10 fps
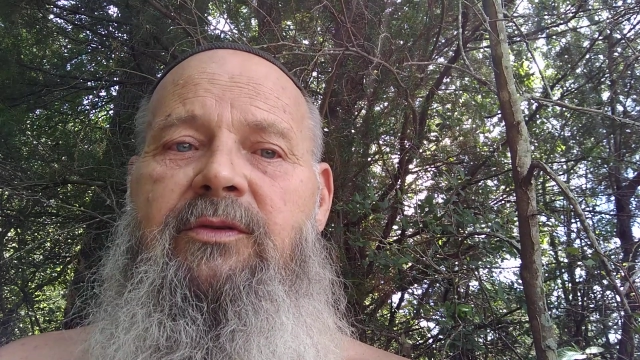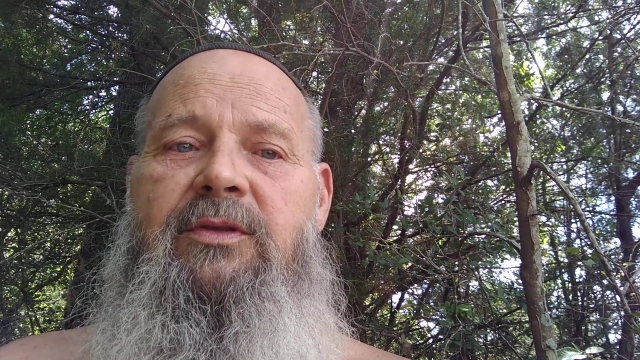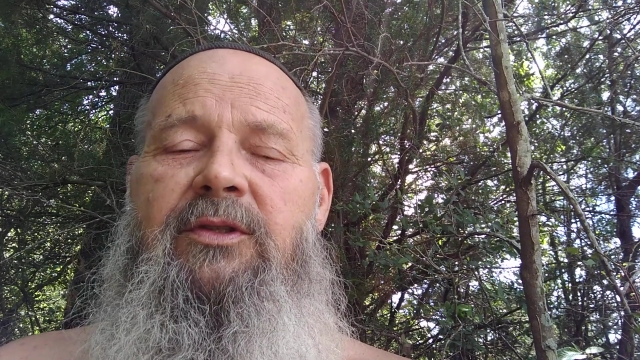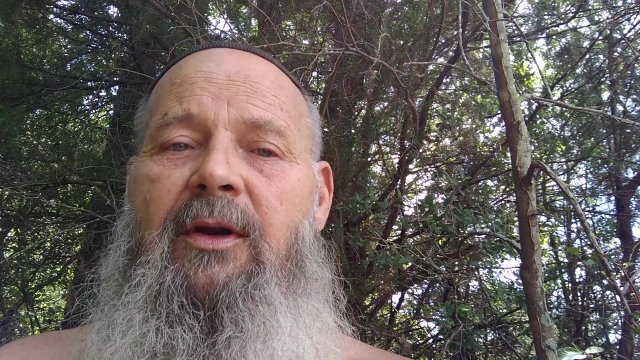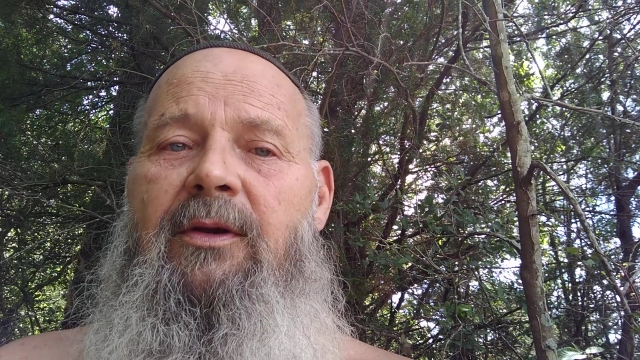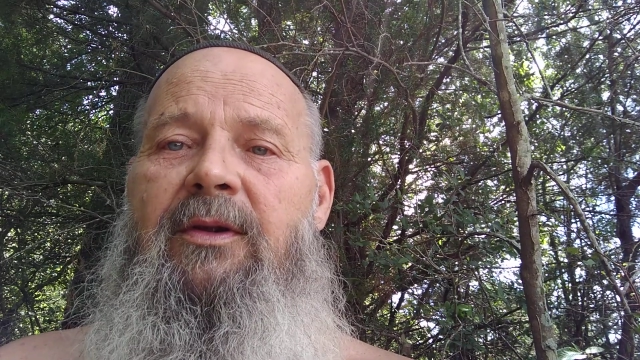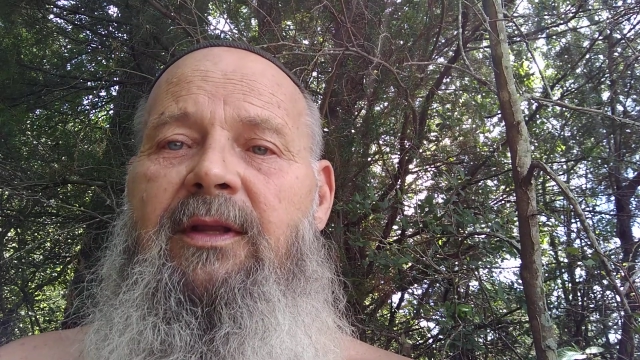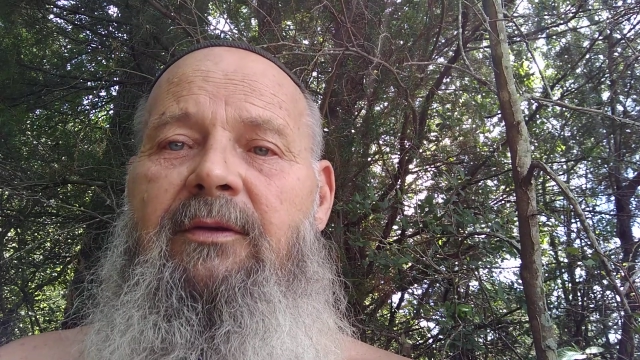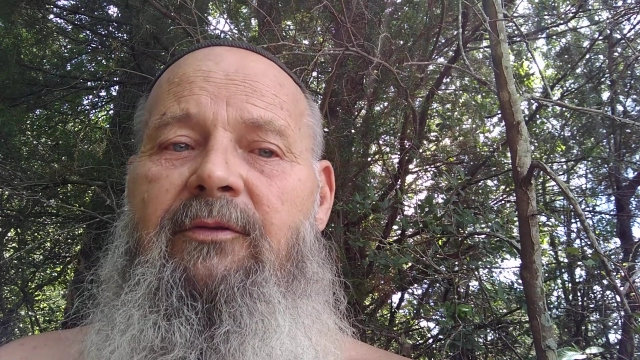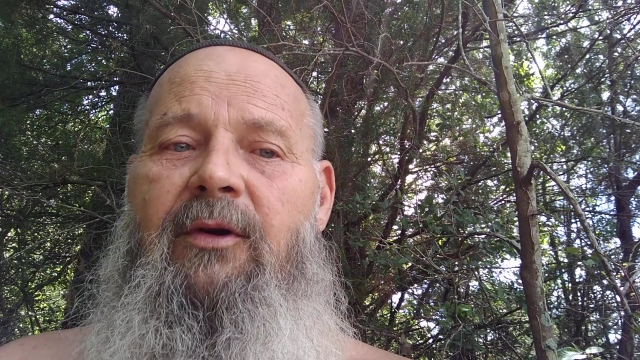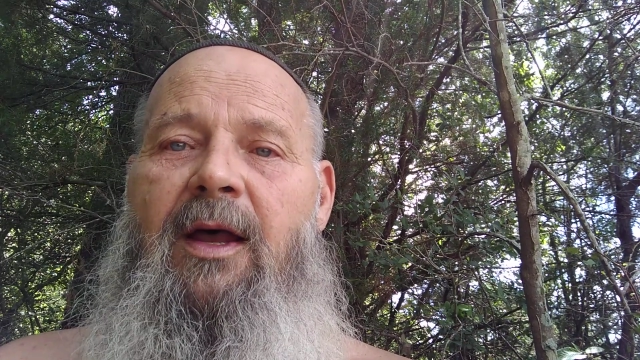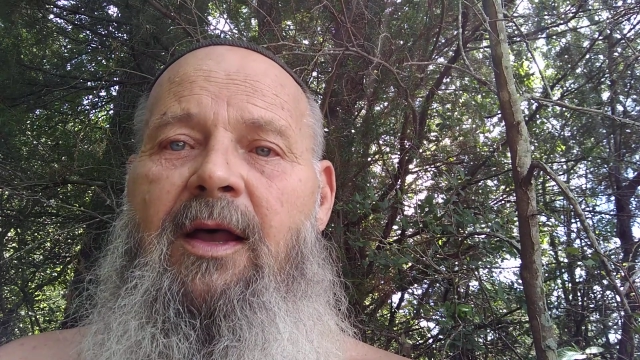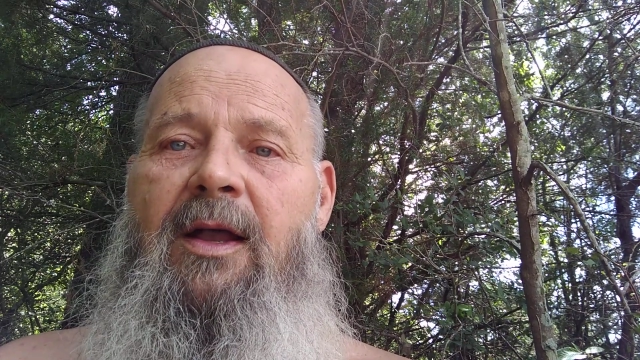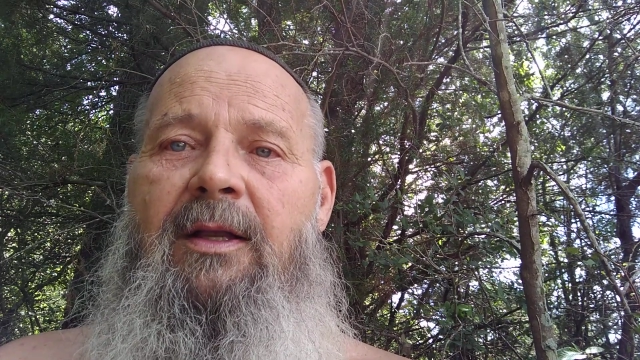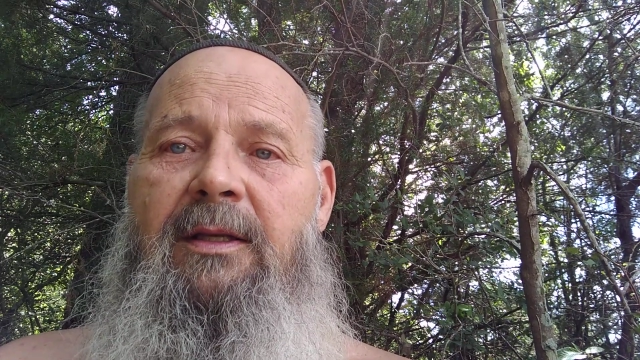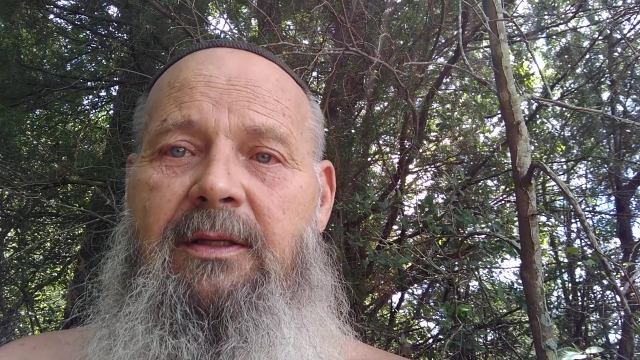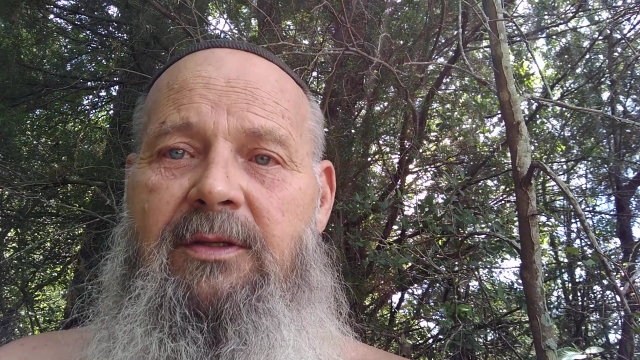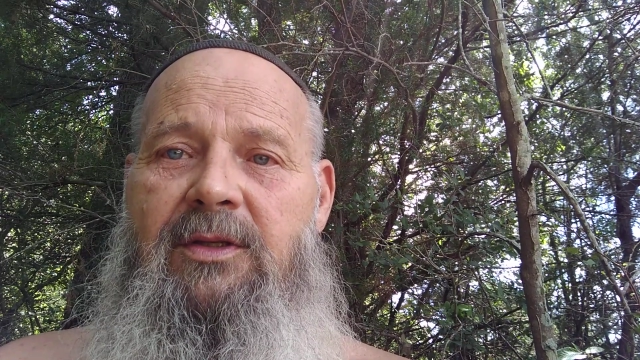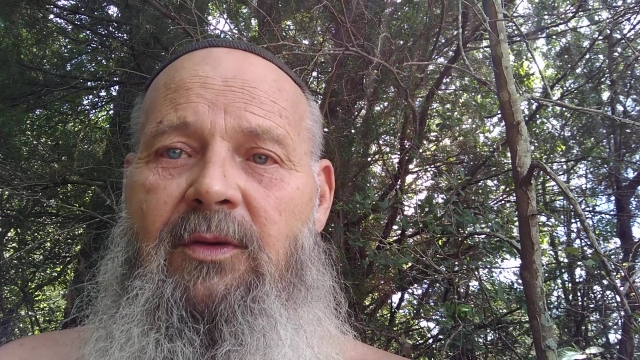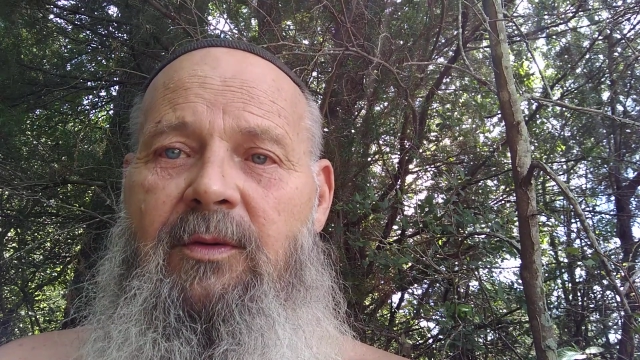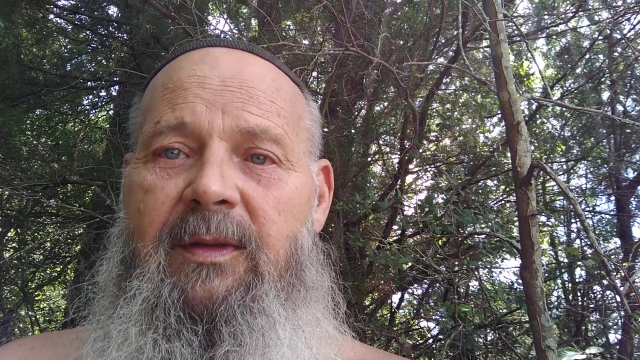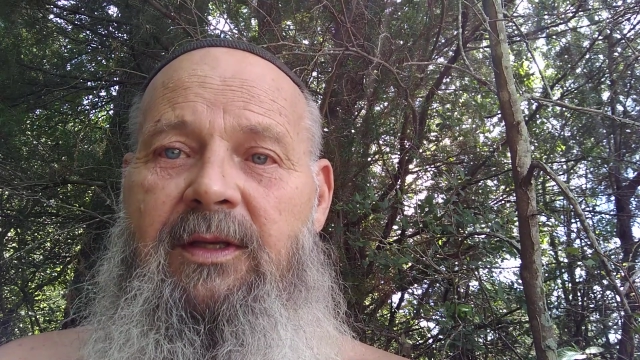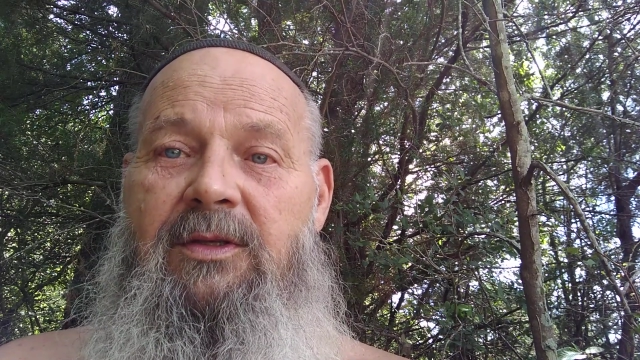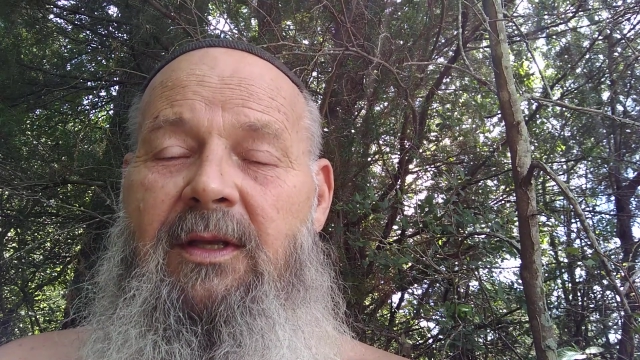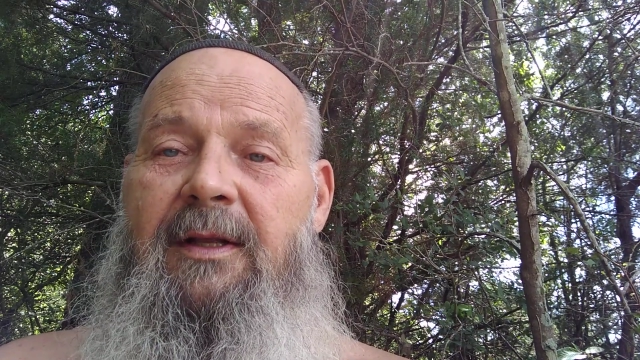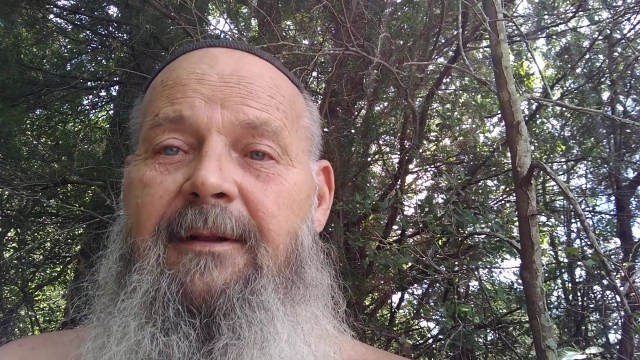stronger than rock and so on, because